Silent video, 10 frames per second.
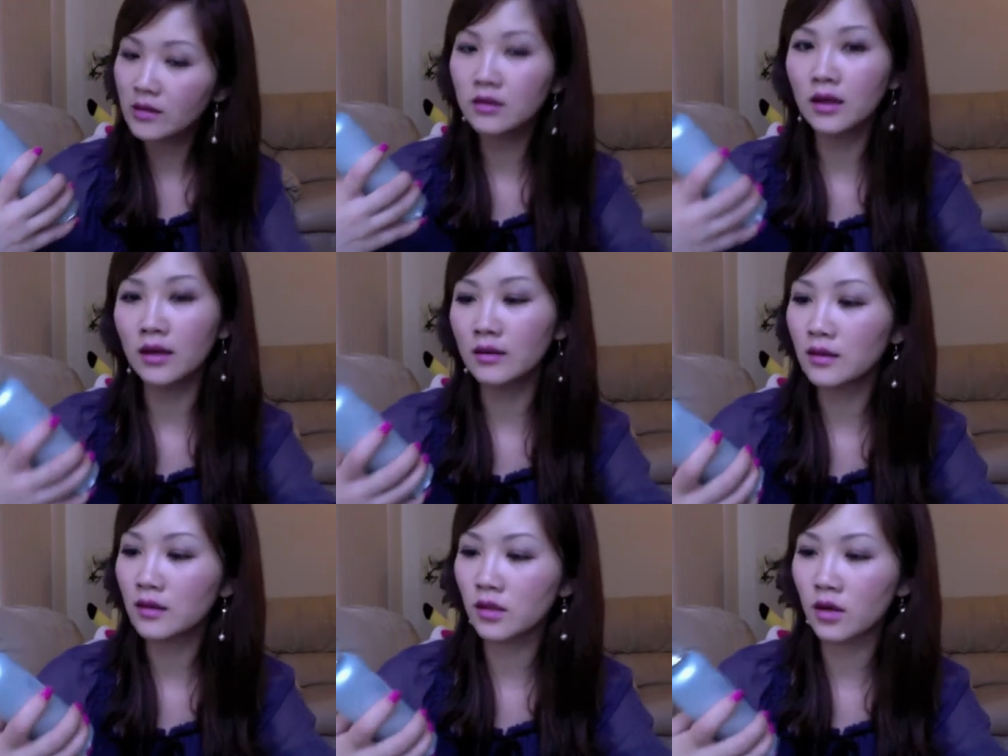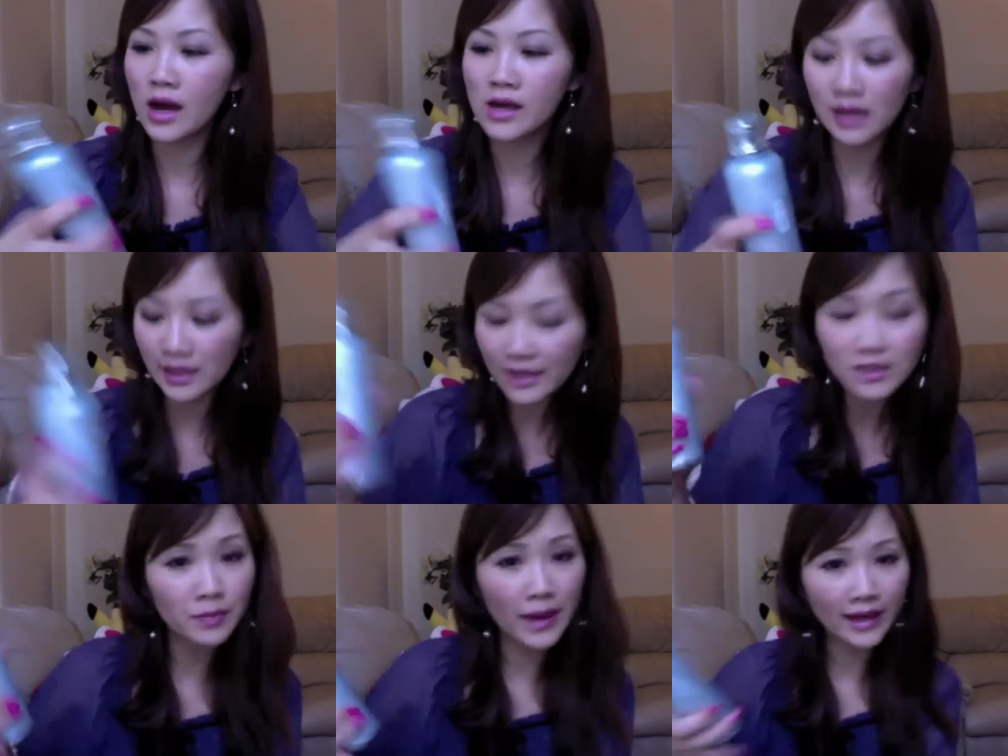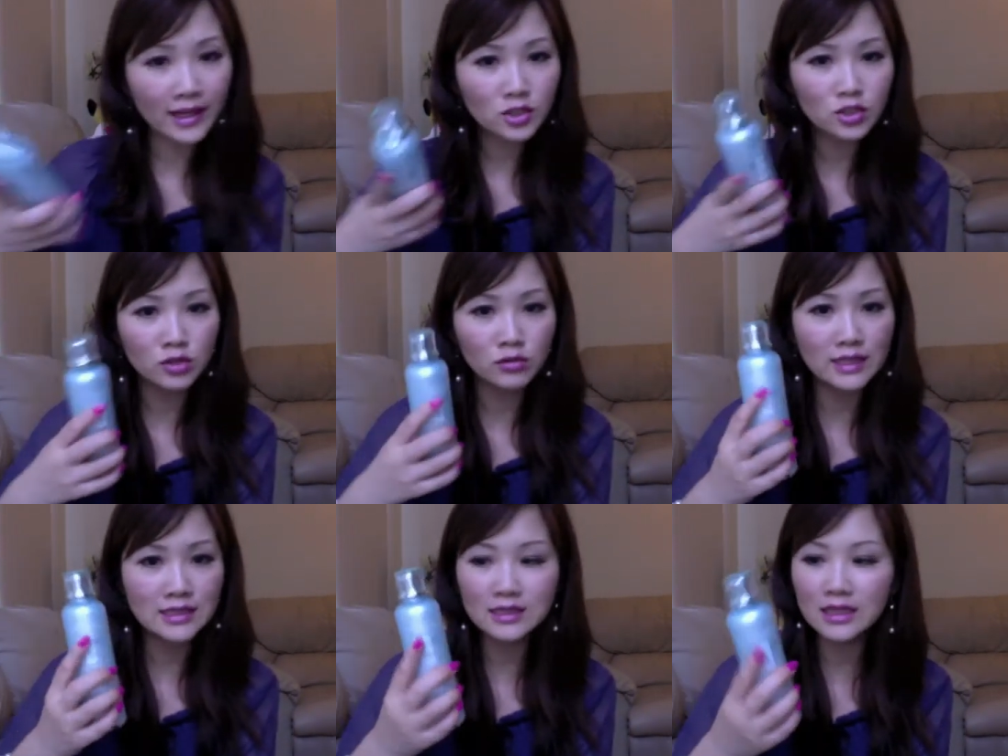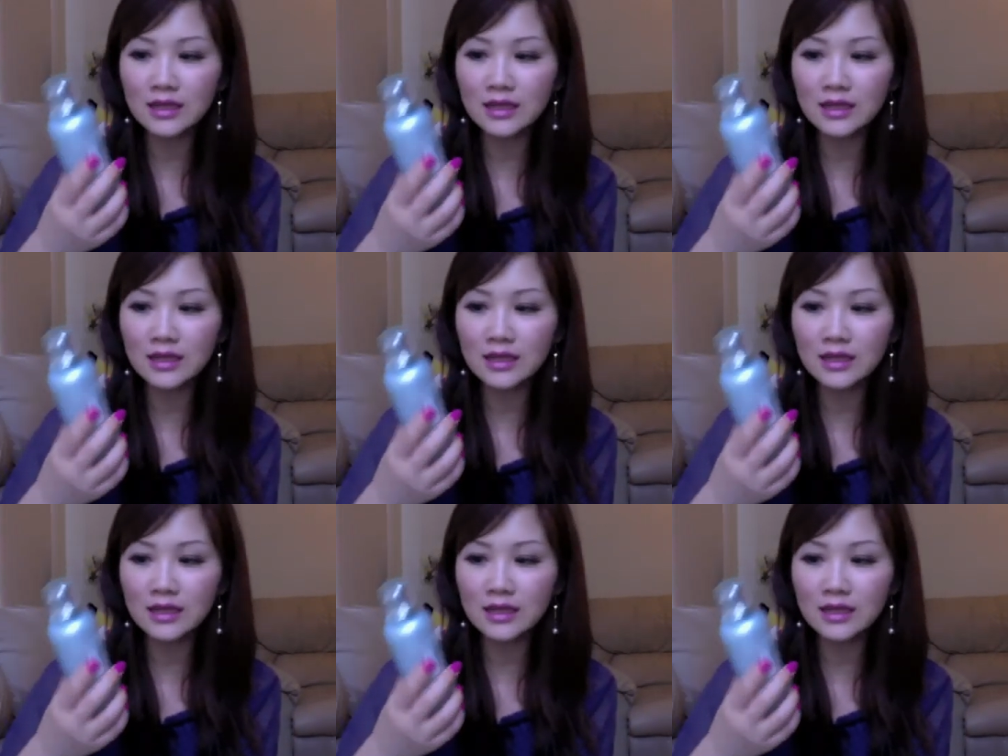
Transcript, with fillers: and and you know I, I like the package. The